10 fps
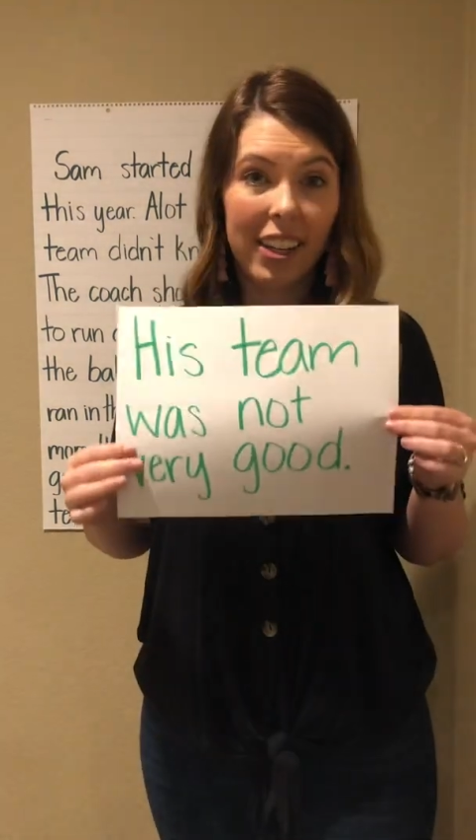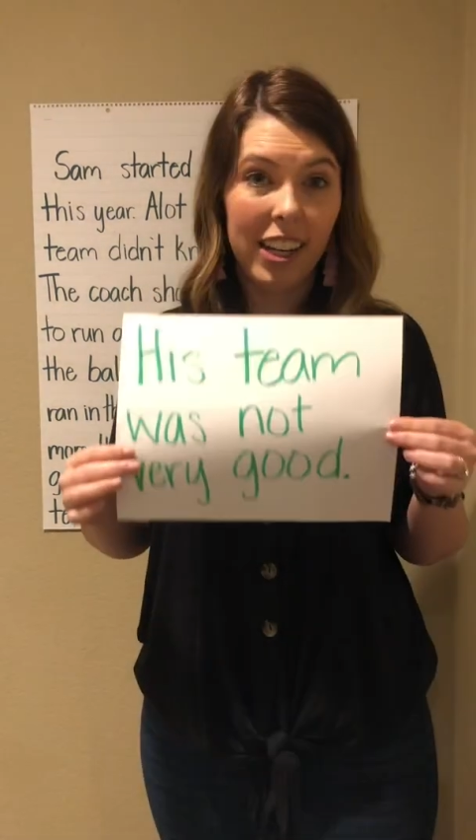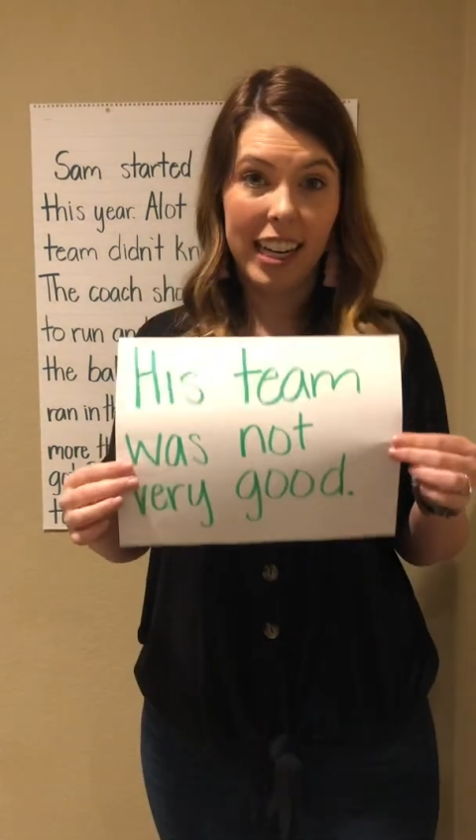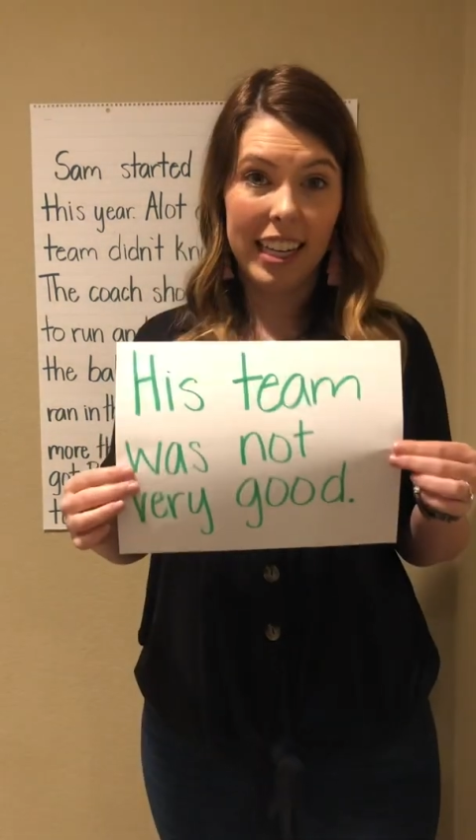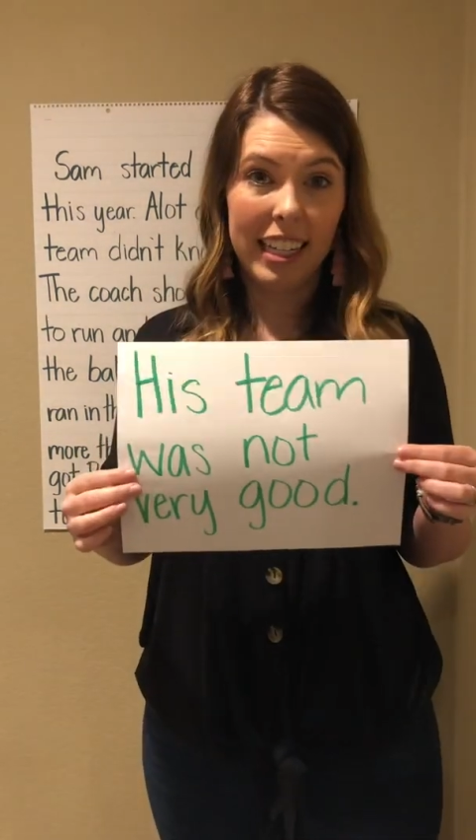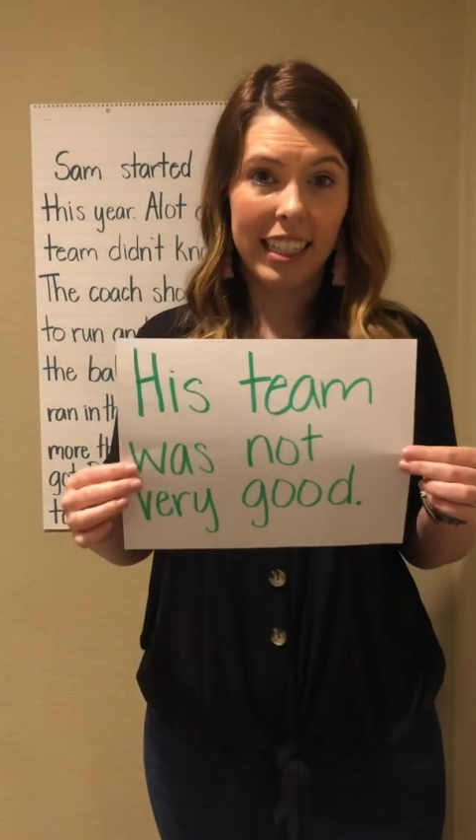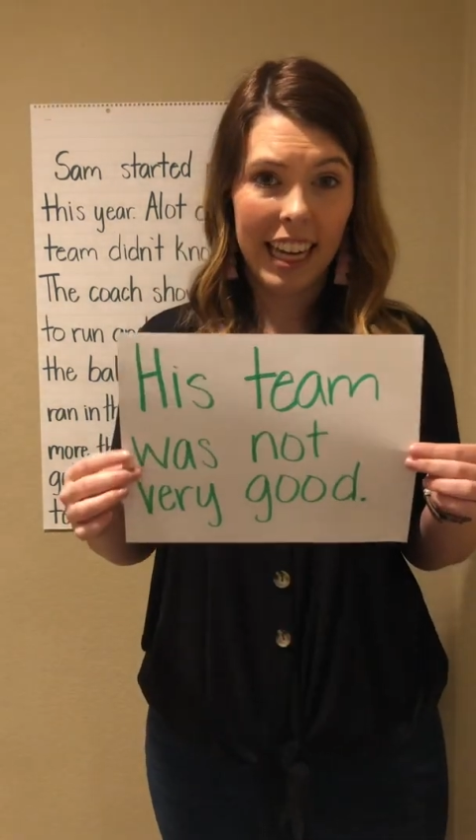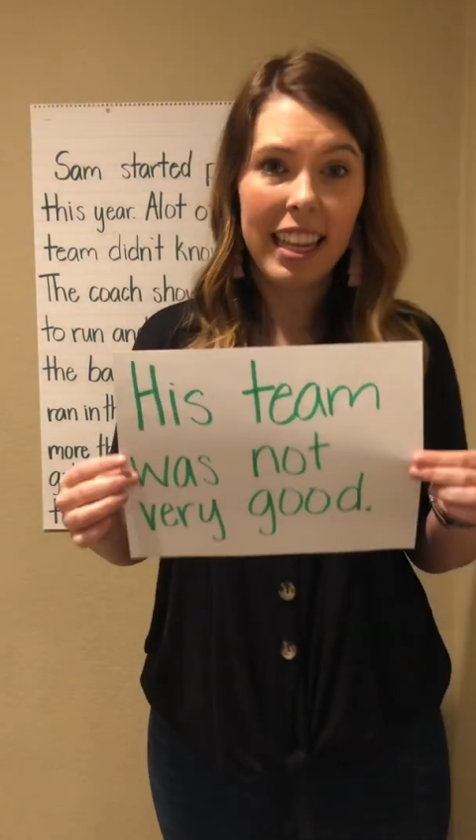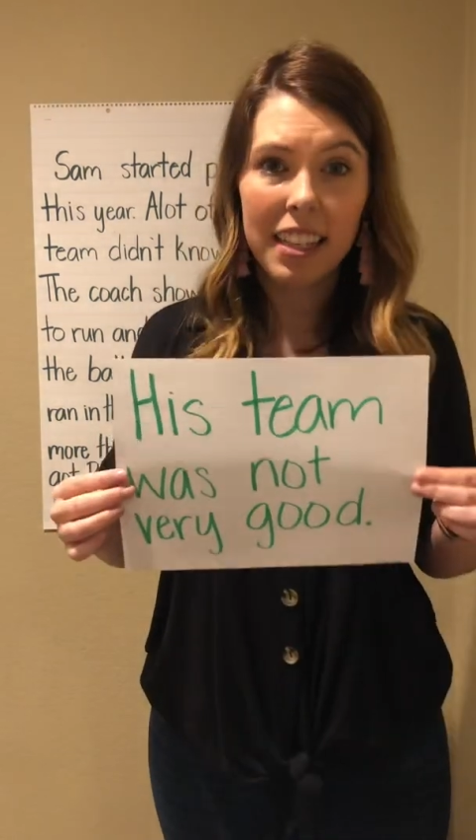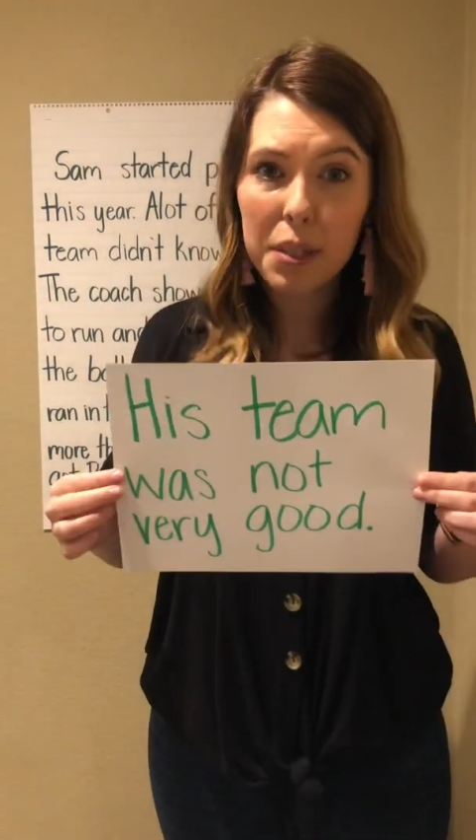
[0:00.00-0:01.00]
good.
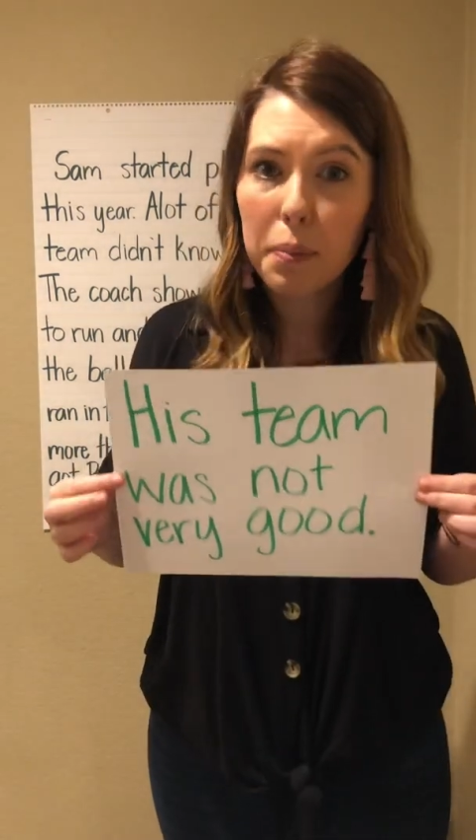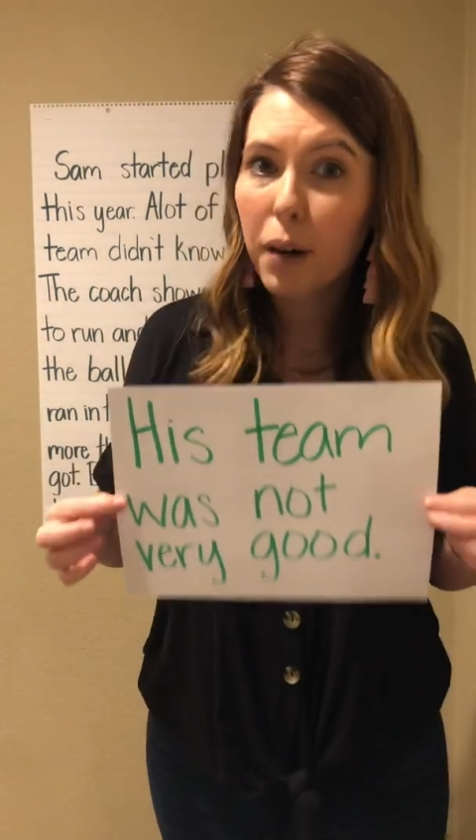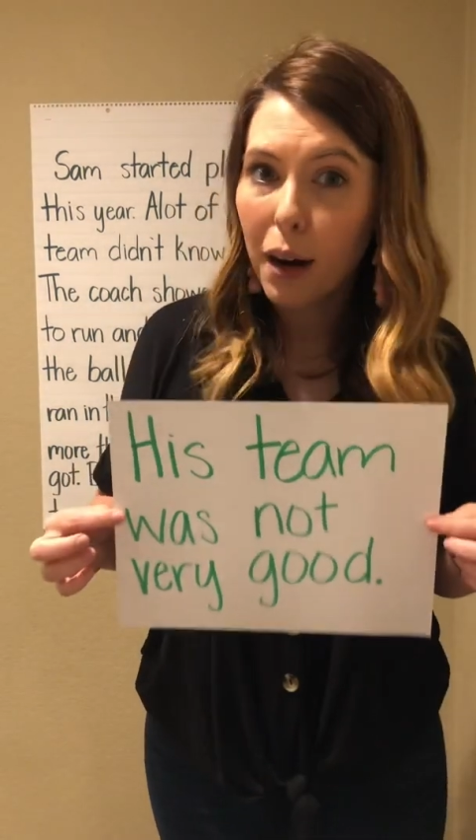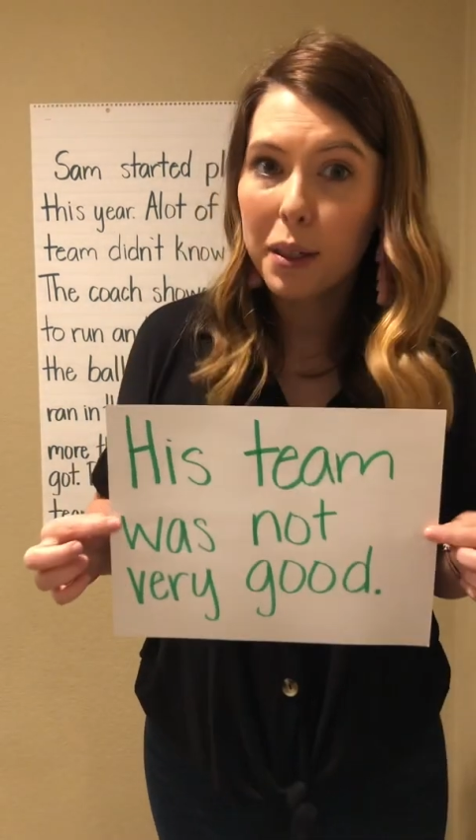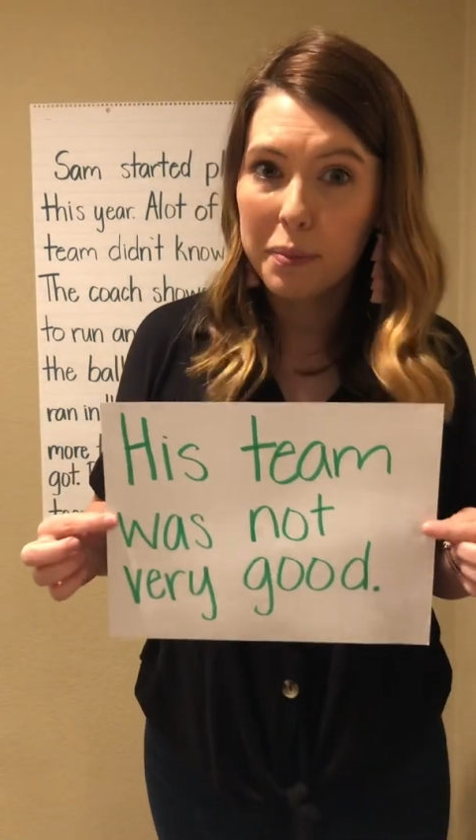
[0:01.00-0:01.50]
Okay, that's a problem,